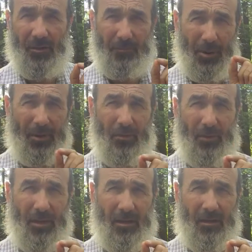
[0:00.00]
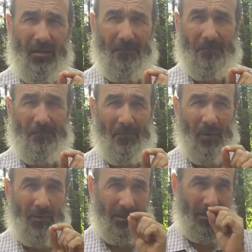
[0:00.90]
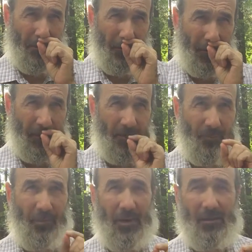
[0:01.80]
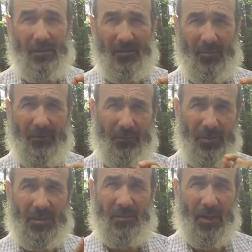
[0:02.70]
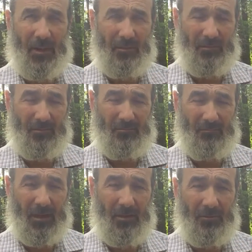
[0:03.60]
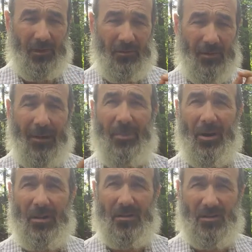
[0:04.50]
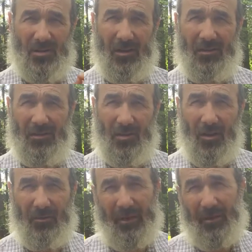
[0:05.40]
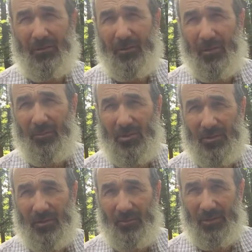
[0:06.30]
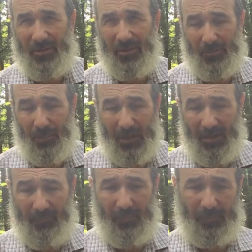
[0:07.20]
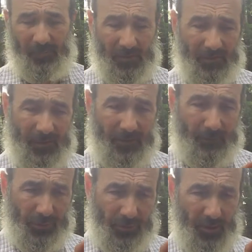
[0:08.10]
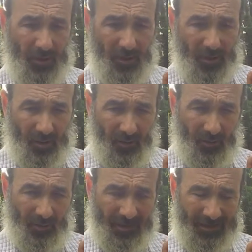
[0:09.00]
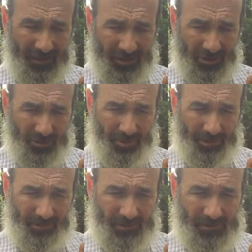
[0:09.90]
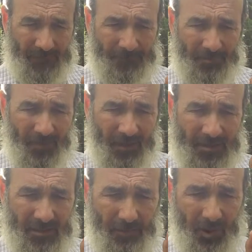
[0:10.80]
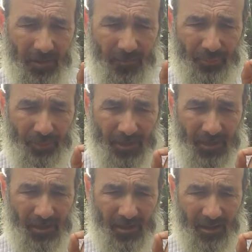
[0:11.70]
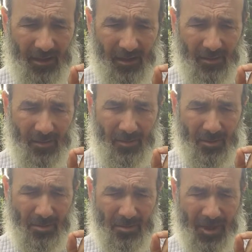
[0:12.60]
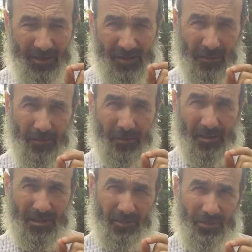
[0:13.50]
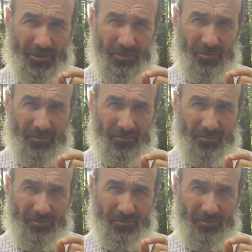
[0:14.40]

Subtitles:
And by the way, that's the part of the brain that to me freaks me out. I don't hear rabbis or scientists talk about it, although I'm sure someone does, but I never bumped into any book or any lecture about this. It's the part of the brain that is totally spiritual.